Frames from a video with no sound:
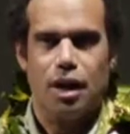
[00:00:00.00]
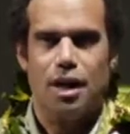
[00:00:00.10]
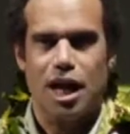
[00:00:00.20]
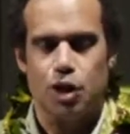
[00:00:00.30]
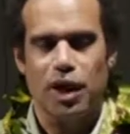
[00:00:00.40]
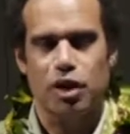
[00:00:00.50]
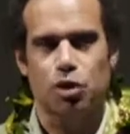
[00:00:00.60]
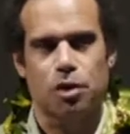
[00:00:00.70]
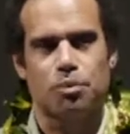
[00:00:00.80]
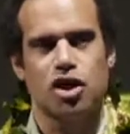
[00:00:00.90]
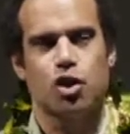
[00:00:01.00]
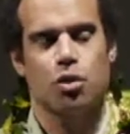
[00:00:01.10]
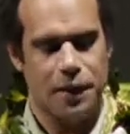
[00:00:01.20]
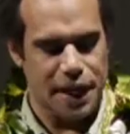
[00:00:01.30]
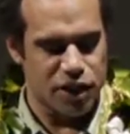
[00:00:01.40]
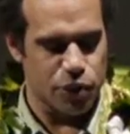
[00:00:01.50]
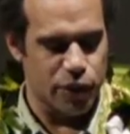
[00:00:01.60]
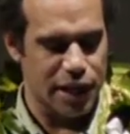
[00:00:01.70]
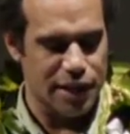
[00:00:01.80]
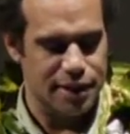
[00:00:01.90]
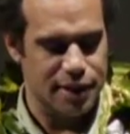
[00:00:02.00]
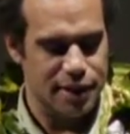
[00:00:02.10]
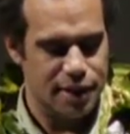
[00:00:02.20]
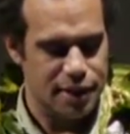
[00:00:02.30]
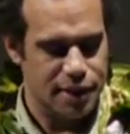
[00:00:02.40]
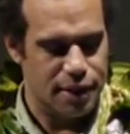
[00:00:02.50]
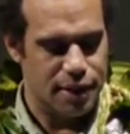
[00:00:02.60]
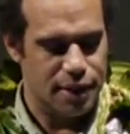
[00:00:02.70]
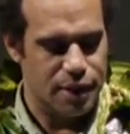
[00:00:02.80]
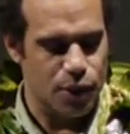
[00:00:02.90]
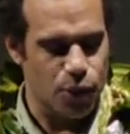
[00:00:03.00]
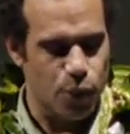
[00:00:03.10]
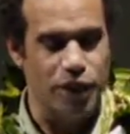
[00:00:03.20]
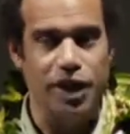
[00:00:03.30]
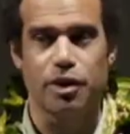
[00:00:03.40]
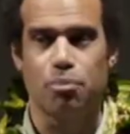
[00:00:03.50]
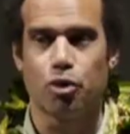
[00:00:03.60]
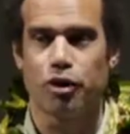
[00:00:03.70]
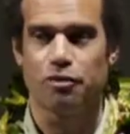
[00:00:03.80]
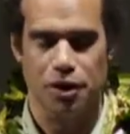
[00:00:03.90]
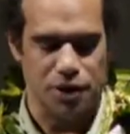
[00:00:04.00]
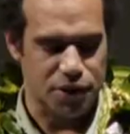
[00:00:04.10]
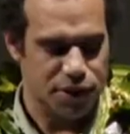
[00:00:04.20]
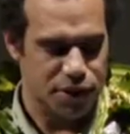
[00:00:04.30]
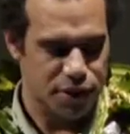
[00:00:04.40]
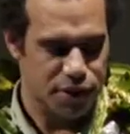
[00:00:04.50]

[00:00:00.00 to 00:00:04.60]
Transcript: As we undertook the project, we began to realize that we needed a broader focus.